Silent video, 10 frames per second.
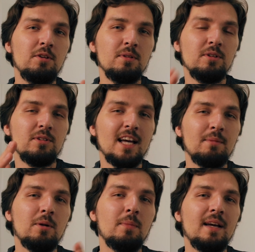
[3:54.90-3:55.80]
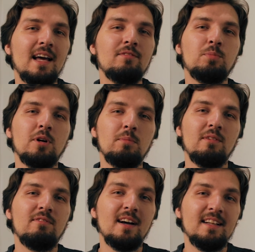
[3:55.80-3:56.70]
your camera may have a
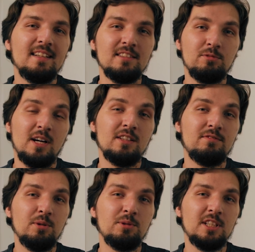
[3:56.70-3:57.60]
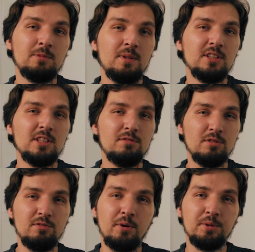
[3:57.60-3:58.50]
problem finding the right focus, especially if
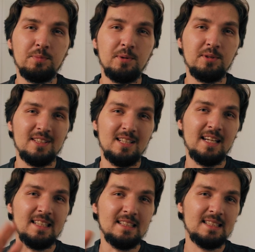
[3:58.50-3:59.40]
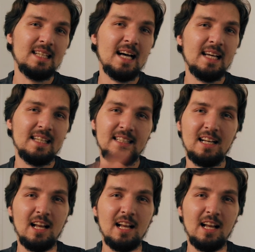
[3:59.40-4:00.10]
your focus point is like in the sky and the